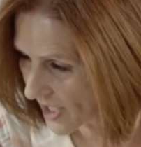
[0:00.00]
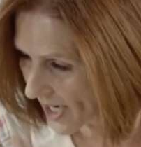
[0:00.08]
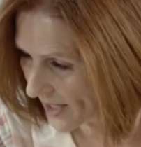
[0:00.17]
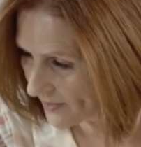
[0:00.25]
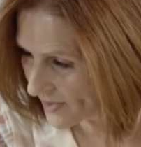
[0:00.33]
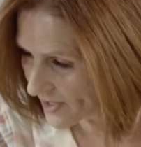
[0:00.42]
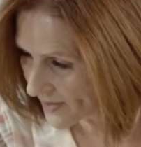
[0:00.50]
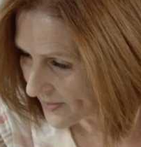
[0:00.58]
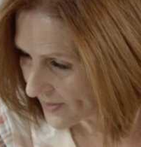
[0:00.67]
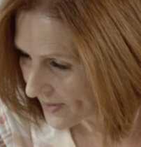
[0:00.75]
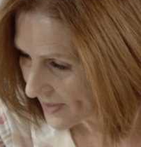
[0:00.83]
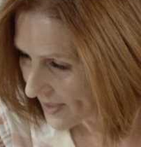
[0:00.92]
times,
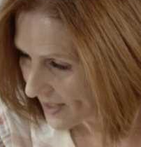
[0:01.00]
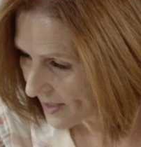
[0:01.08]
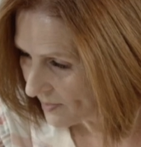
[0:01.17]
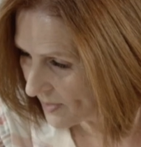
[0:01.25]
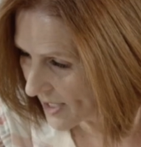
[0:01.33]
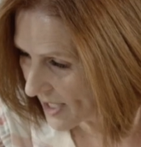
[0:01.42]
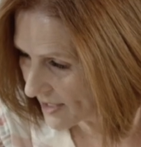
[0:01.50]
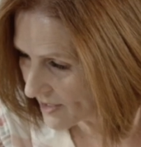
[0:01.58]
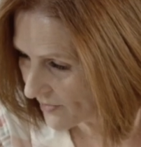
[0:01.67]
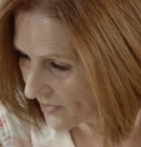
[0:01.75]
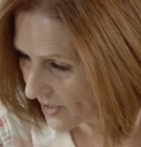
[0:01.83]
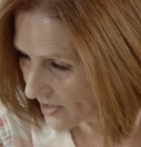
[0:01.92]
because
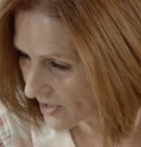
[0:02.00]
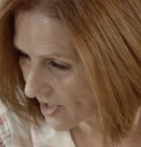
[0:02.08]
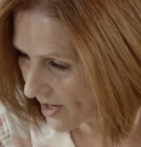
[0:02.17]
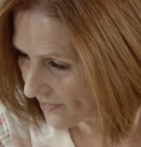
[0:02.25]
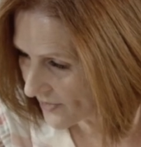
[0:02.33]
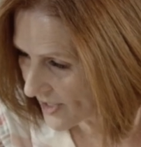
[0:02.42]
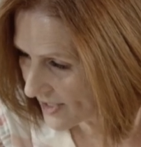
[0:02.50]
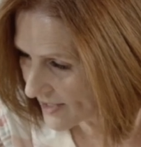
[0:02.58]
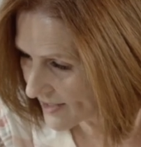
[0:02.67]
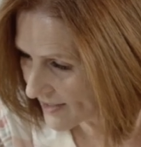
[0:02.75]
of their softness.